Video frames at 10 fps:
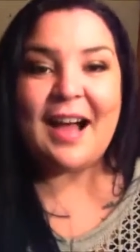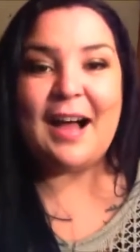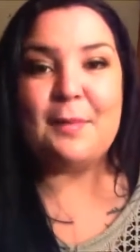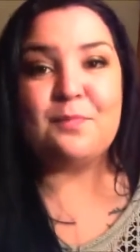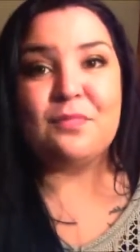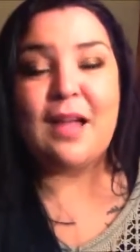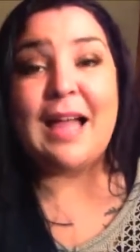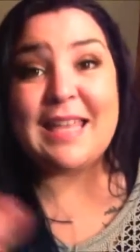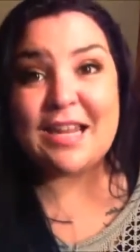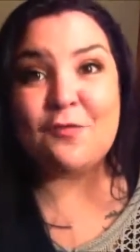Um,
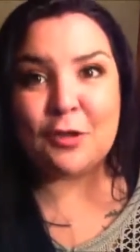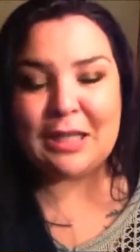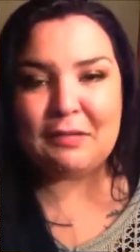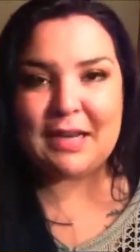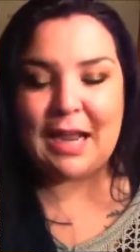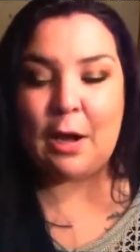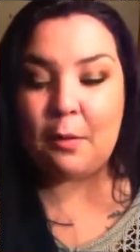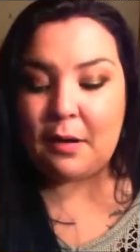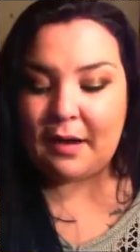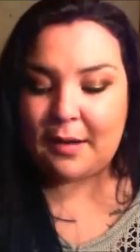I can't afford that right now,
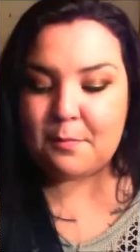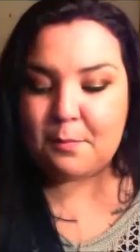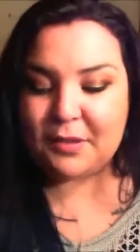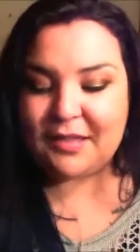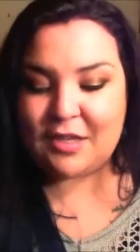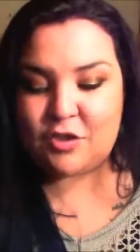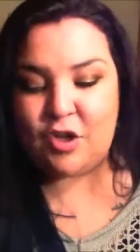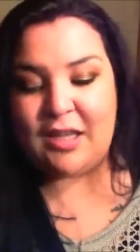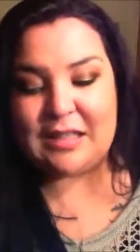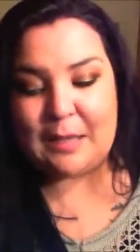um, but things are
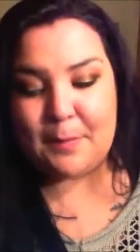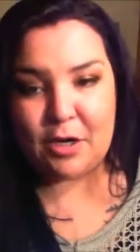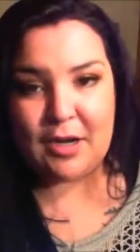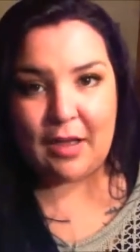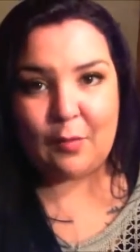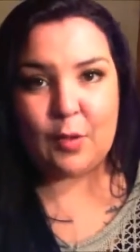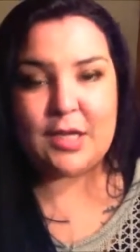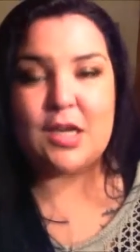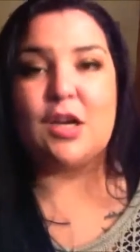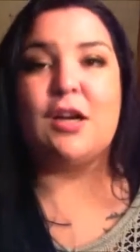getting a lot better now that we're
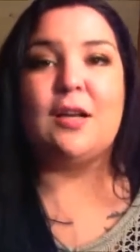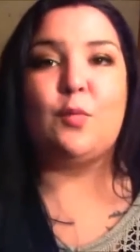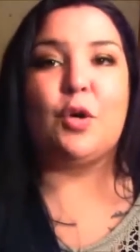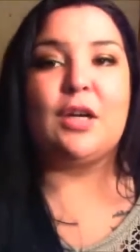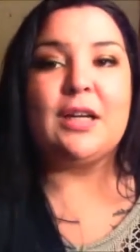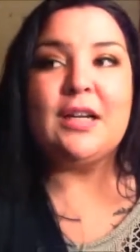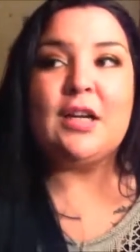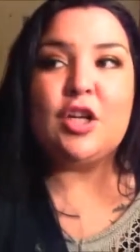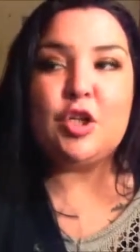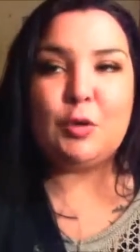here and we're
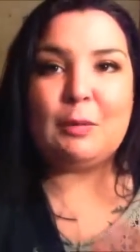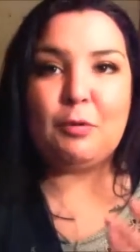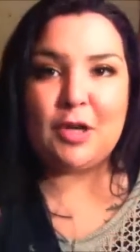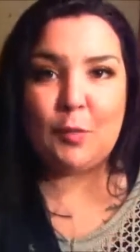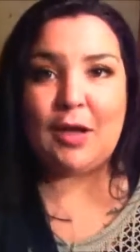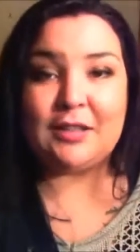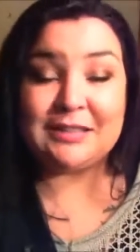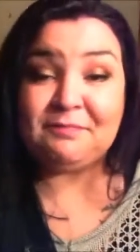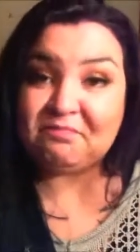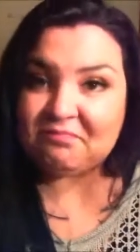doing pretty well,
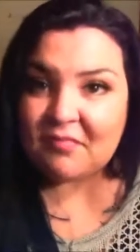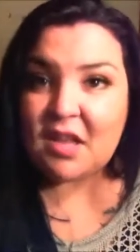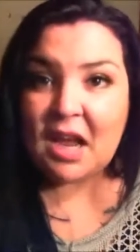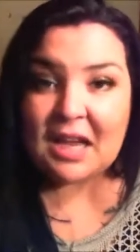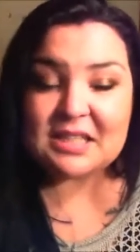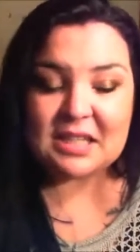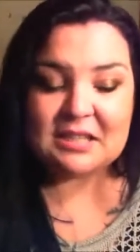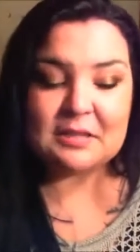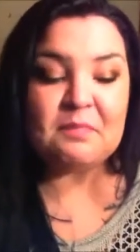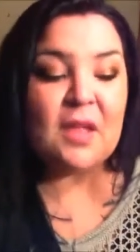as
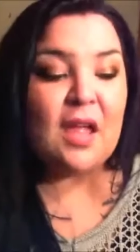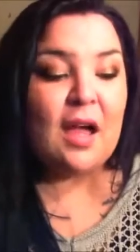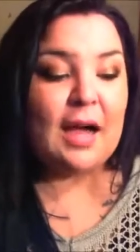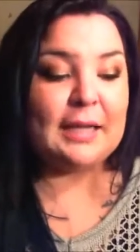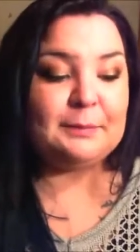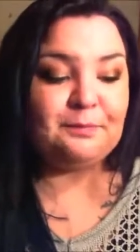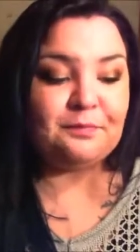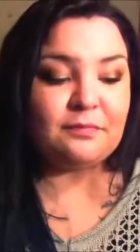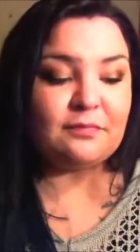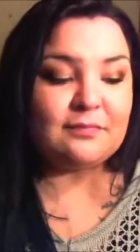is. Um,
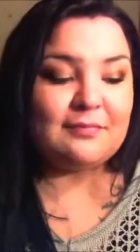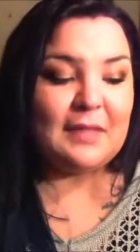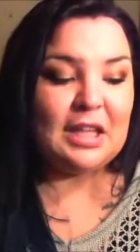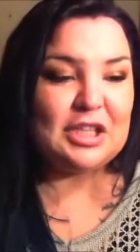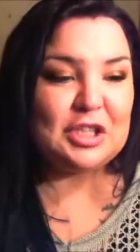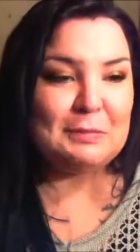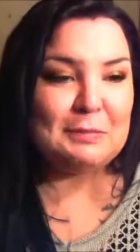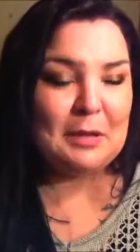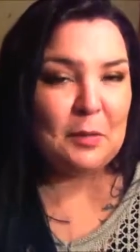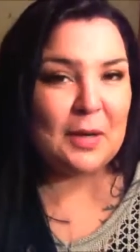so
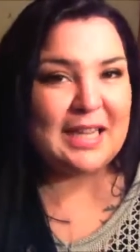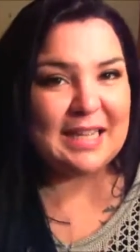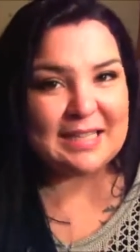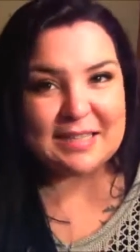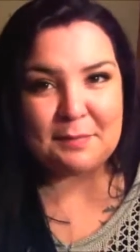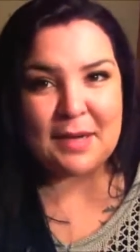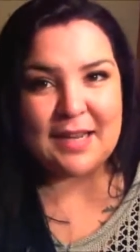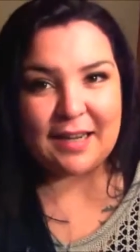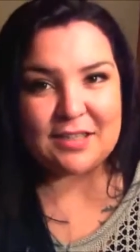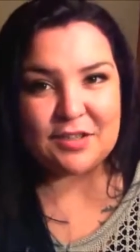maybe when I hit my
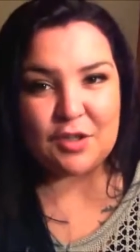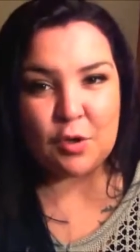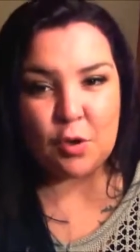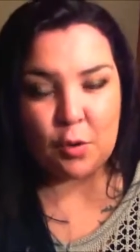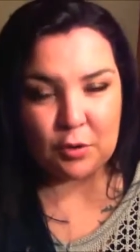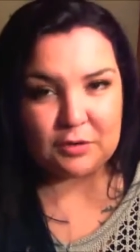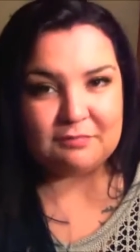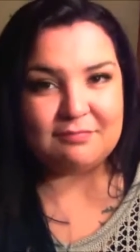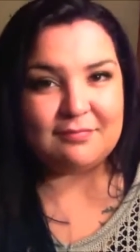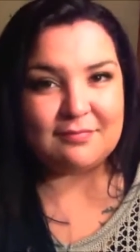next goal,
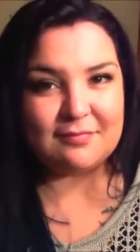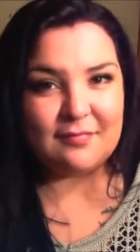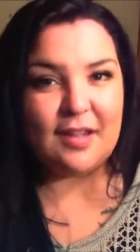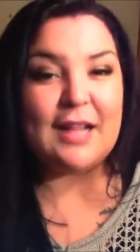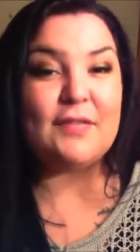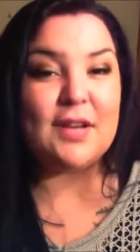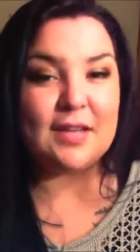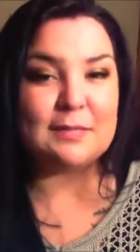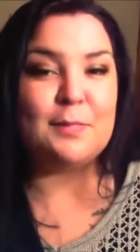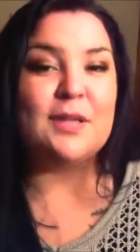I'll have a
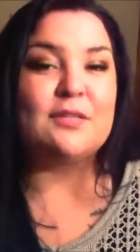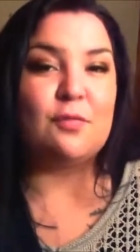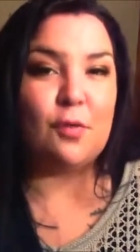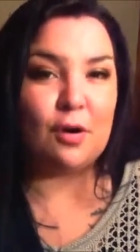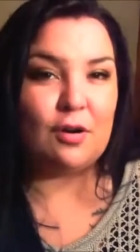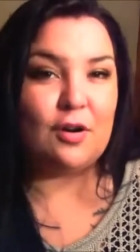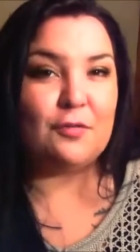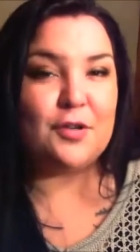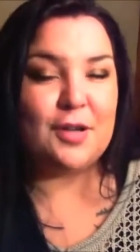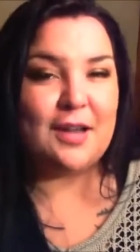nice big Sephora haul
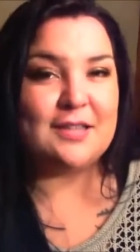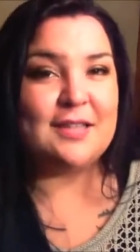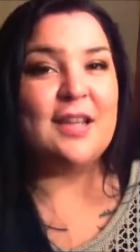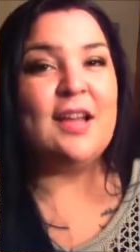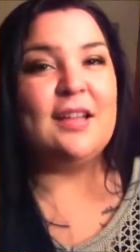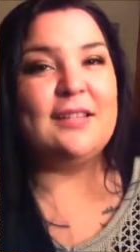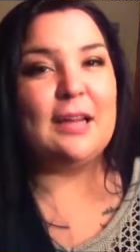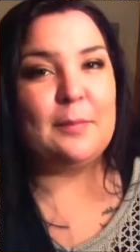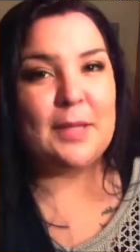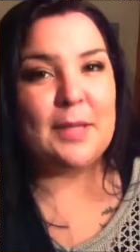for you guys.
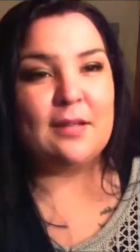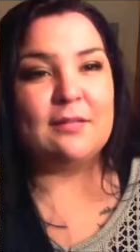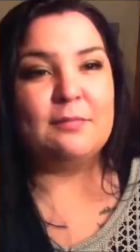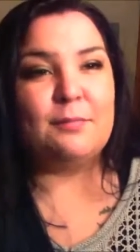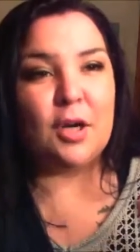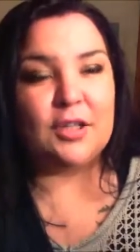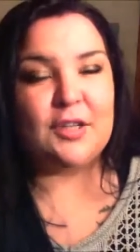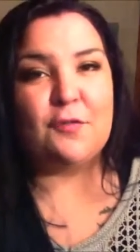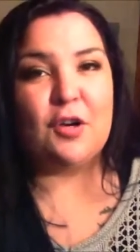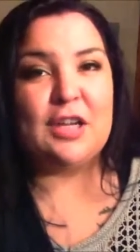That'll be
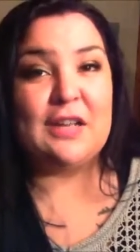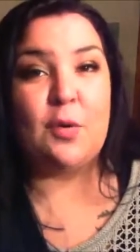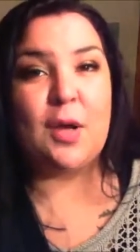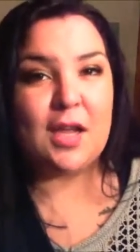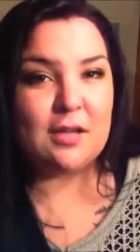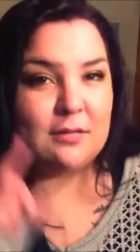partly for a giveaway.